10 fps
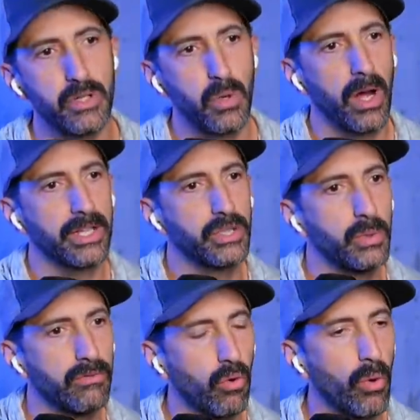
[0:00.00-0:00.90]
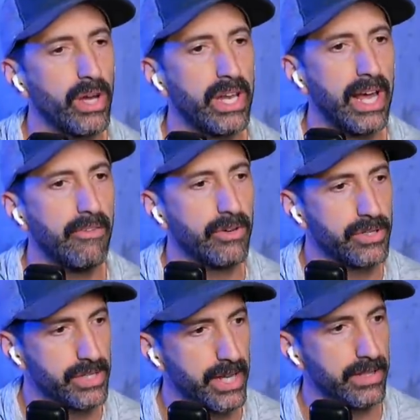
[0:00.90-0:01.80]
been trying to avoid
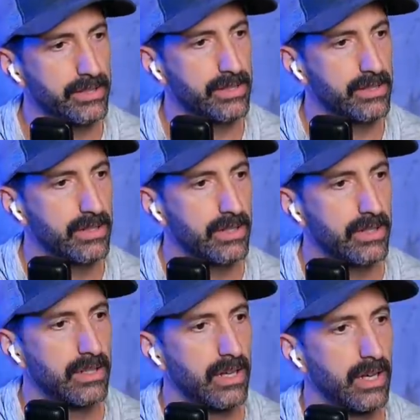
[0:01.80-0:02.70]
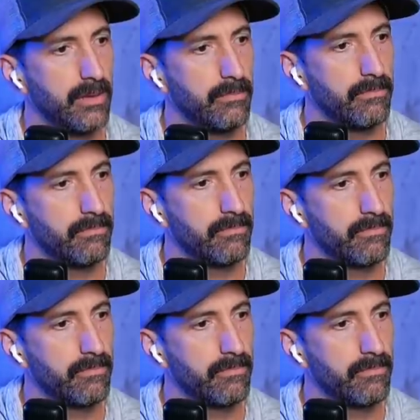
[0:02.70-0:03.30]
ever since um,